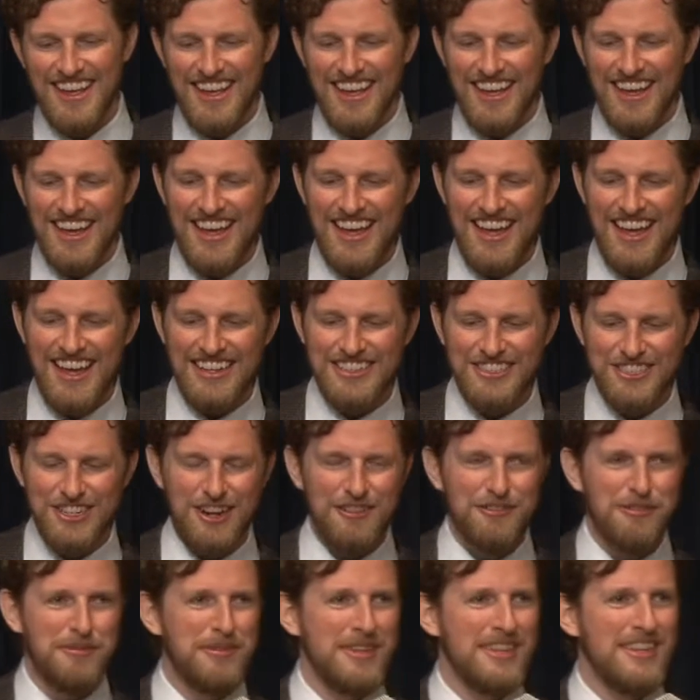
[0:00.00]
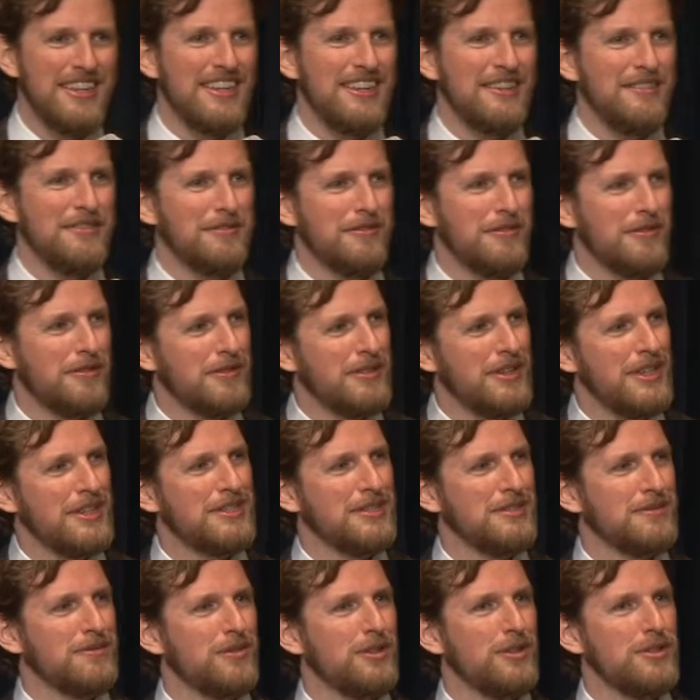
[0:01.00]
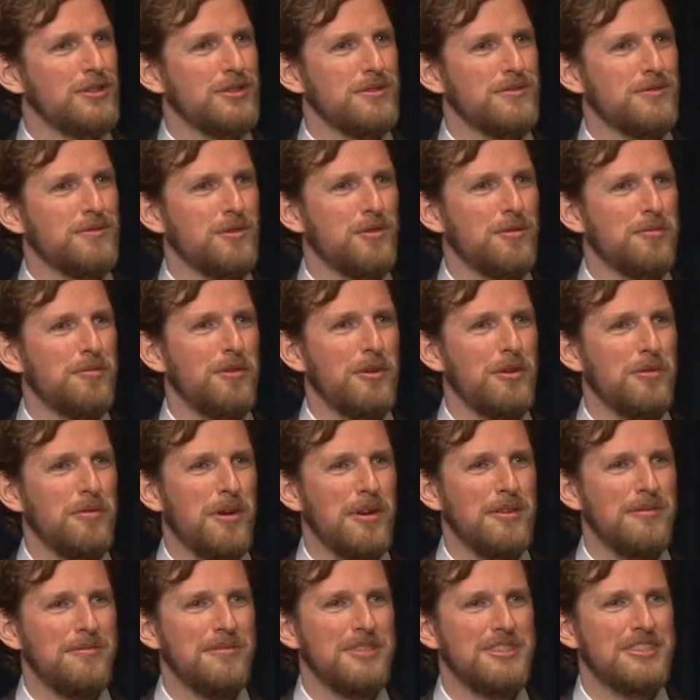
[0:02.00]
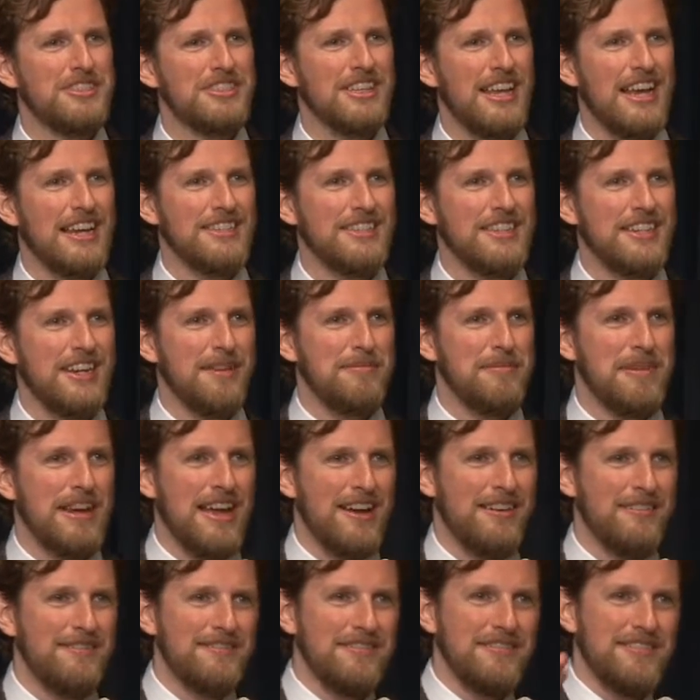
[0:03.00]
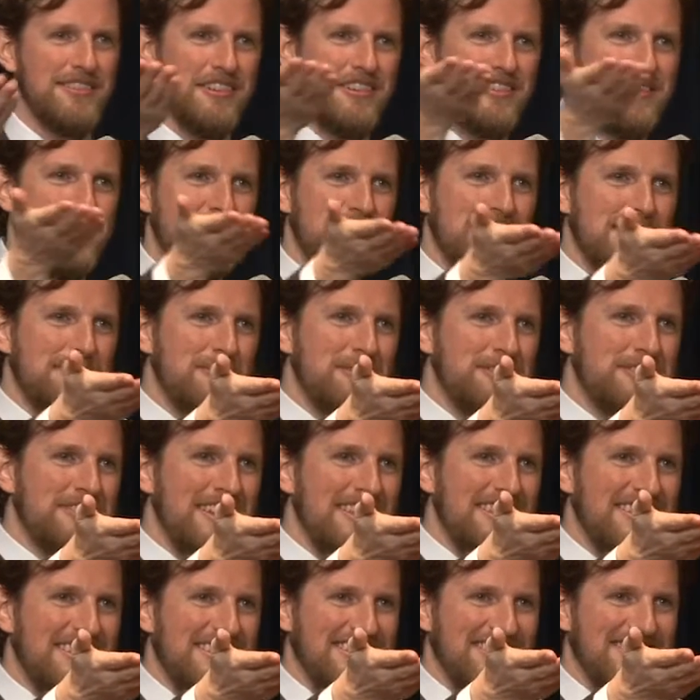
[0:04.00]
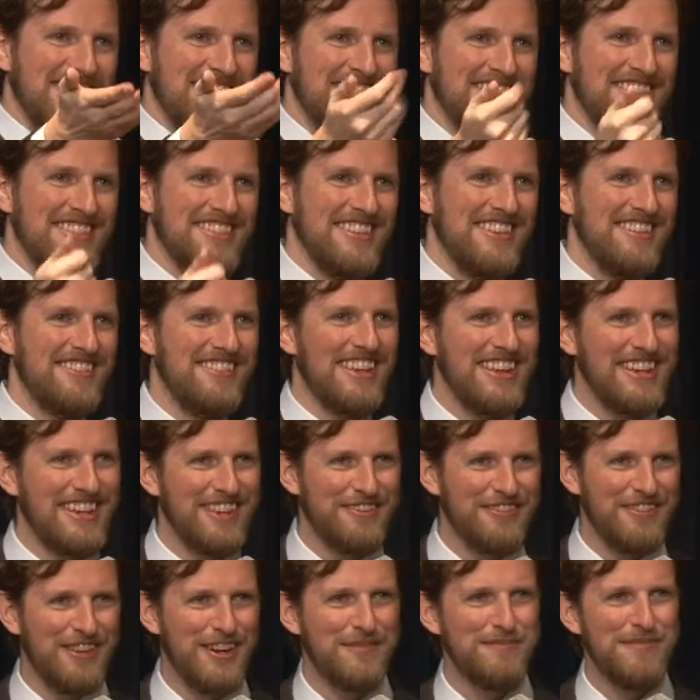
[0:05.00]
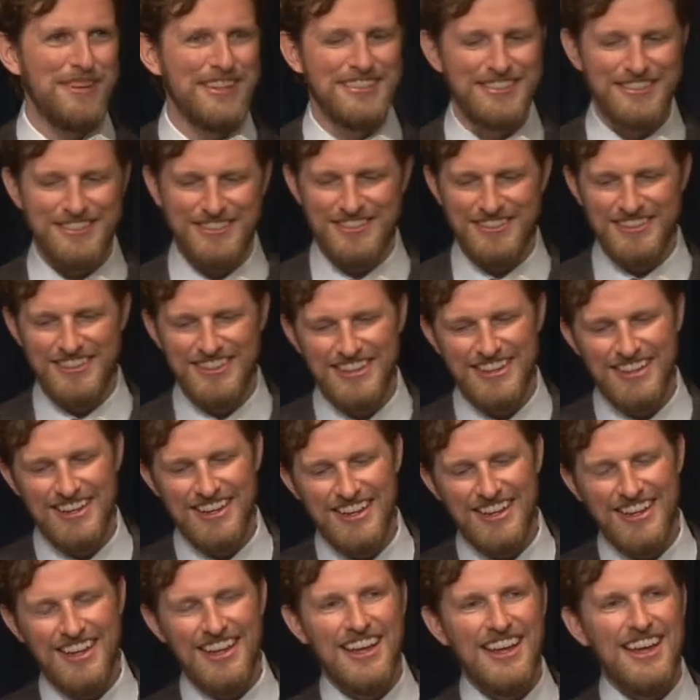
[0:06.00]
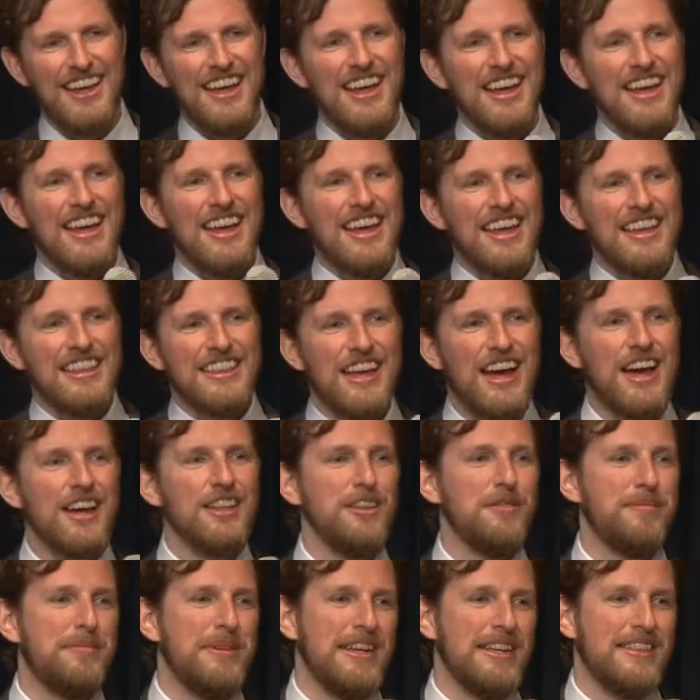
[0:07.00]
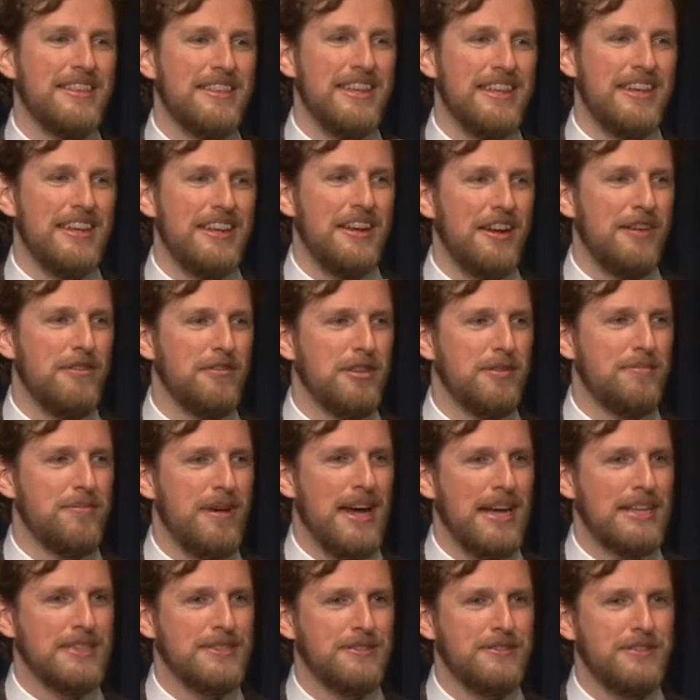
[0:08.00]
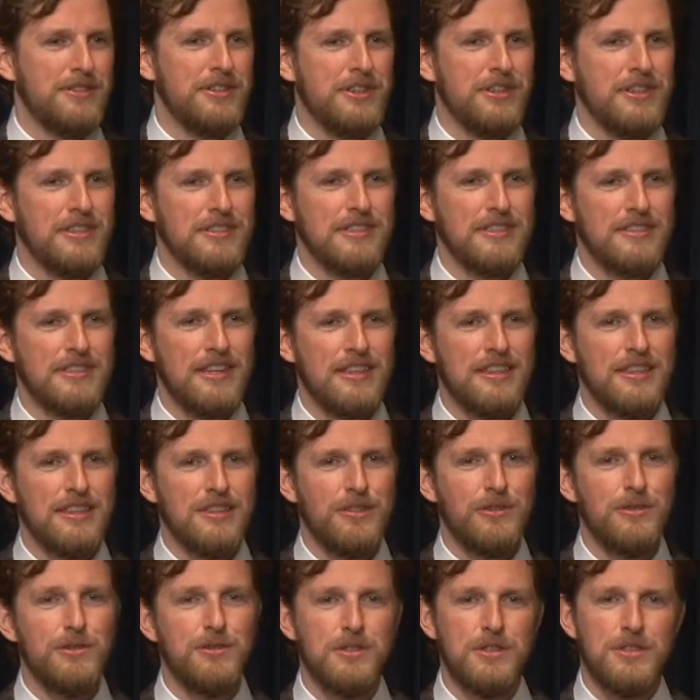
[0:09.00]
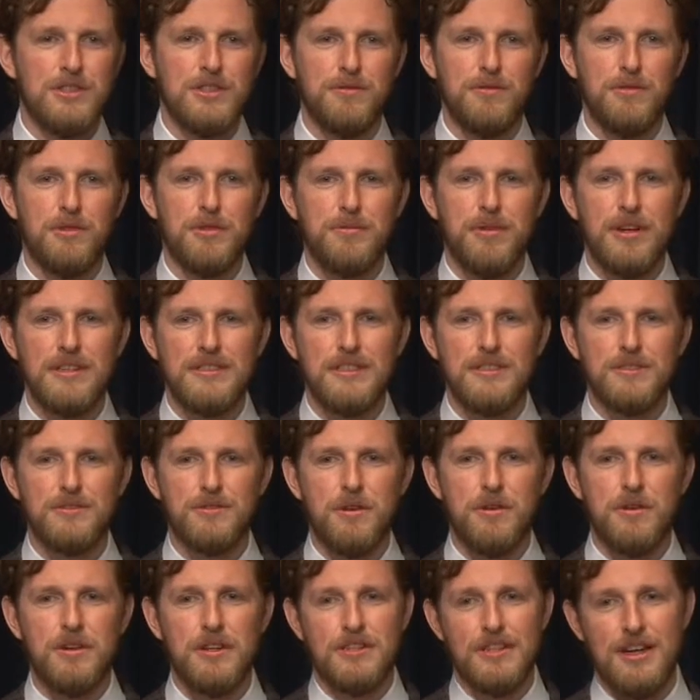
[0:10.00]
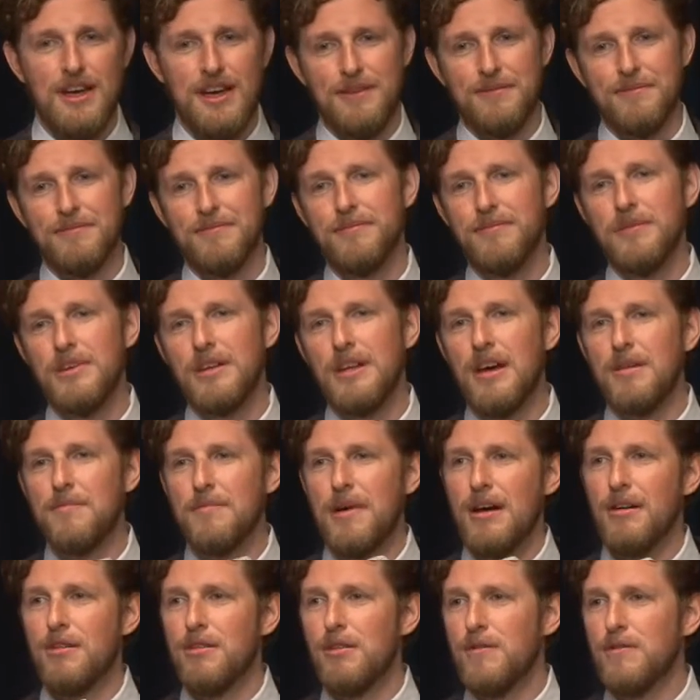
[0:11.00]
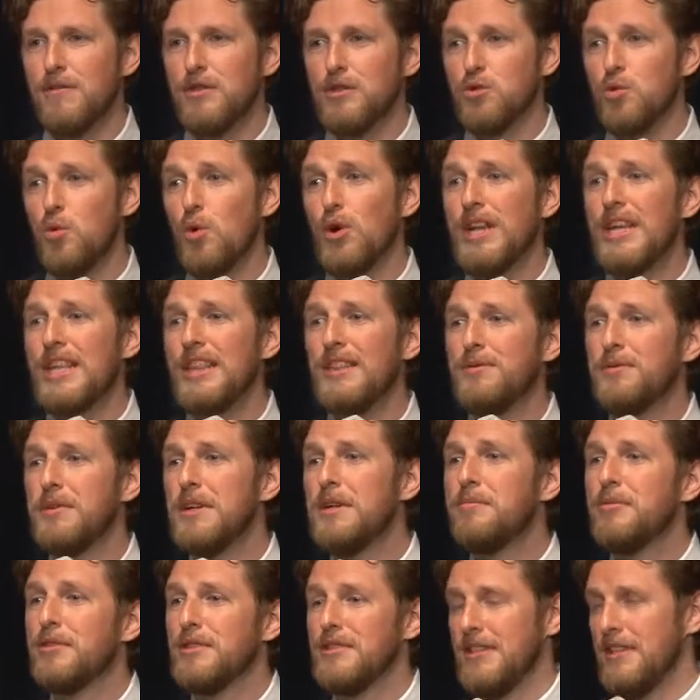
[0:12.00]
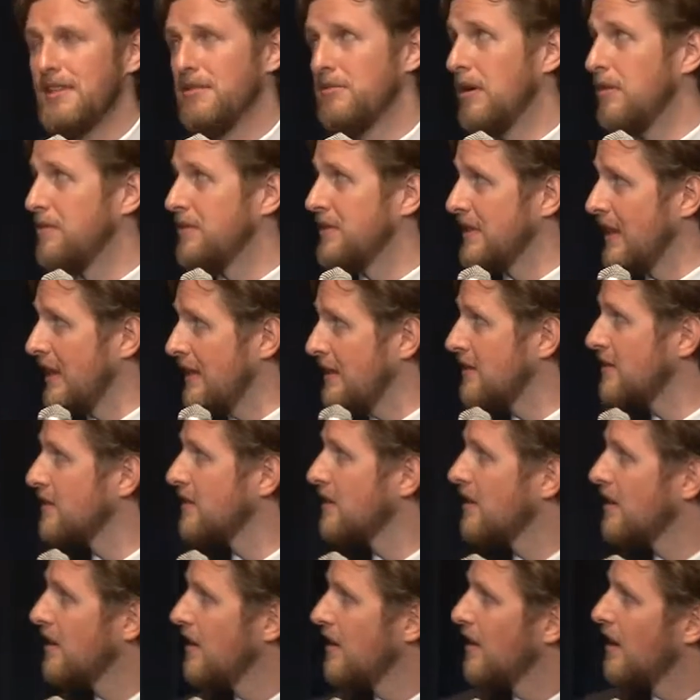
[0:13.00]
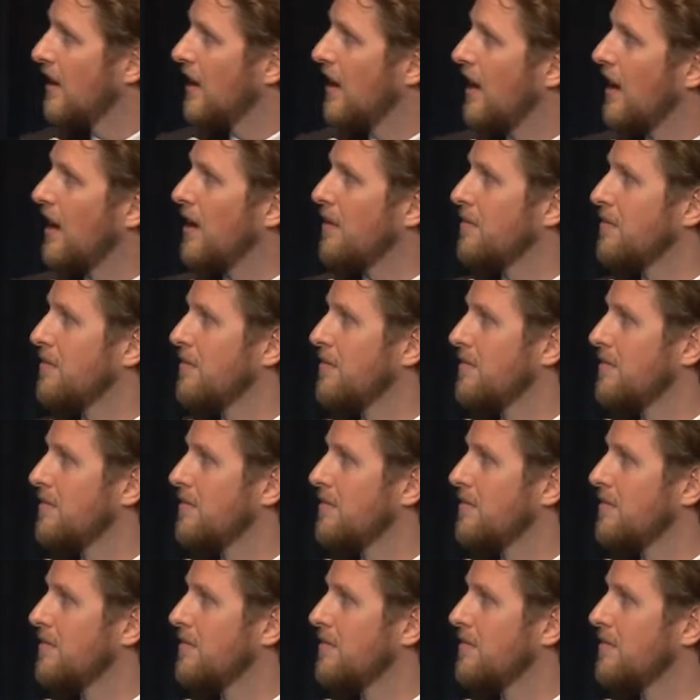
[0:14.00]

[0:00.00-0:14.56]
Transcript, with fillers: uh, John will be leading release version four point one, which is actually coming out on December tenth. So thank you very much. The other big thing over the past few years is that the usage of WordPress has grown a ton. We now power over twenty-three percent of websites. Um,